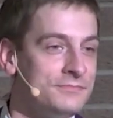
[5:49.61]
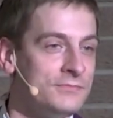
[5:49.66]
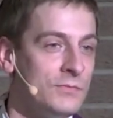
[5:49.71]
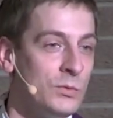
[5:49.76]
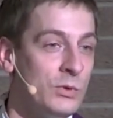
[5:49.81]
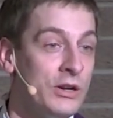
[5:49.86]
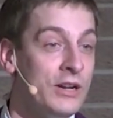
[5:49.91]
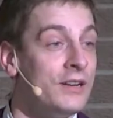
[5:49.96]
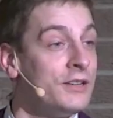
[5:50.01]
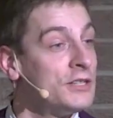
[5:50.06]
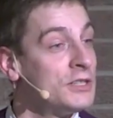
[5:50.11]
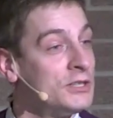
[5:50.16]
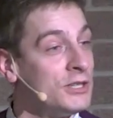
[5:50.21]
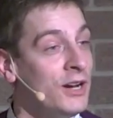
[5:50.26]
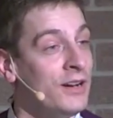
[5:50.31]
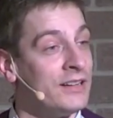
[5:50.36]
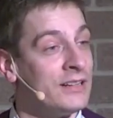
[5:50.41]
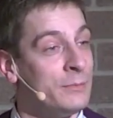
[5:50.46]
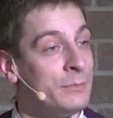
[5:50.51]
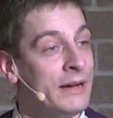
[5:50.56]
We're here to
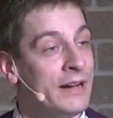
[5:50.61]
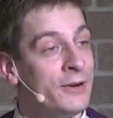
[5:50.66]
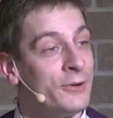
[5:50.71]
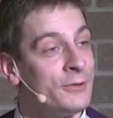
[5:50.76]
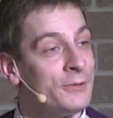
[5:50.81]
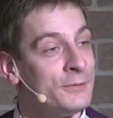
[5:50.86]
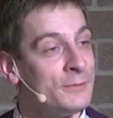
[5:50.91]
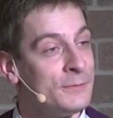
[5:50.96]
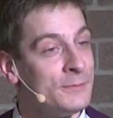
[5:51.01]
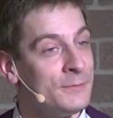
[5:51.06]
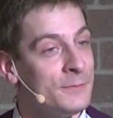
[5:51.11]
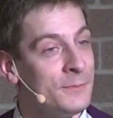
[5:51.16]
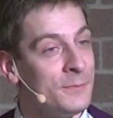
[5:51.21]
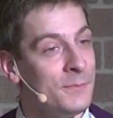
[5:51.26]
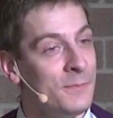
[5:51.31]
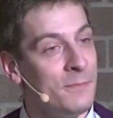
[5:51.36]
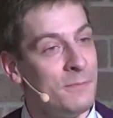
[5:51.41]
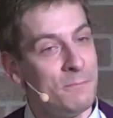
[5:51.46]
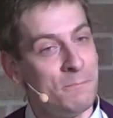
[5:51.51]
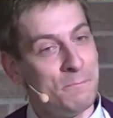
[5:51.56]
talk about
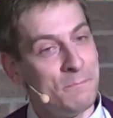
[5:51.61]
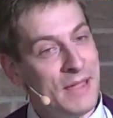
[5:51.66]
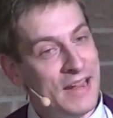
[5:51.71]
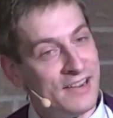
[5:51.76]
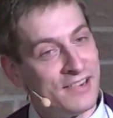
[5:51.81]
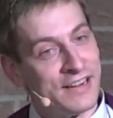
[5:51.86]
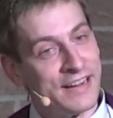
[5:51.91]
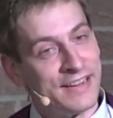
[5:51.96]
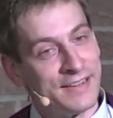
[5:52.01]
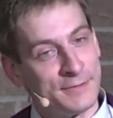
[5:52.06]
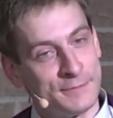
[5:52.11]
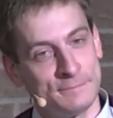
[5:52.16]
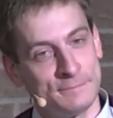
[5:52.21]
Mary.